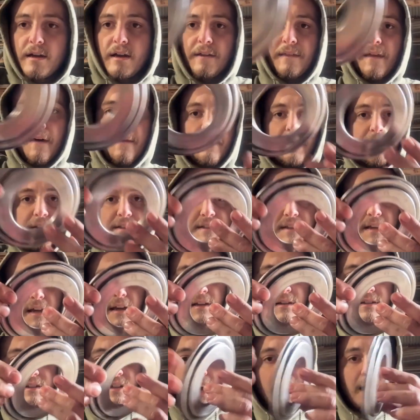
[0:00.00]
And then this
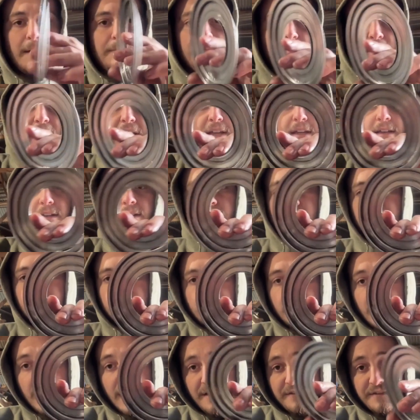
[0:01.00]
top plate that
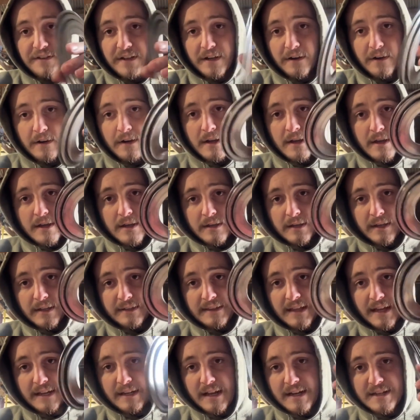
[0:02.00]
you have here,
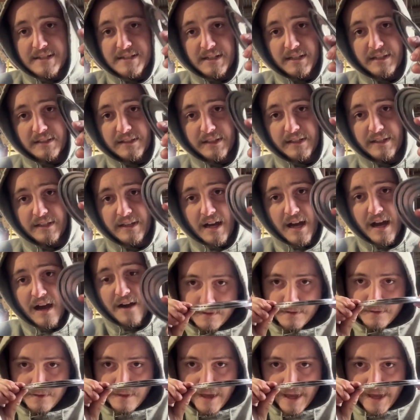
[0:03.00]
get that nice and cleaned off.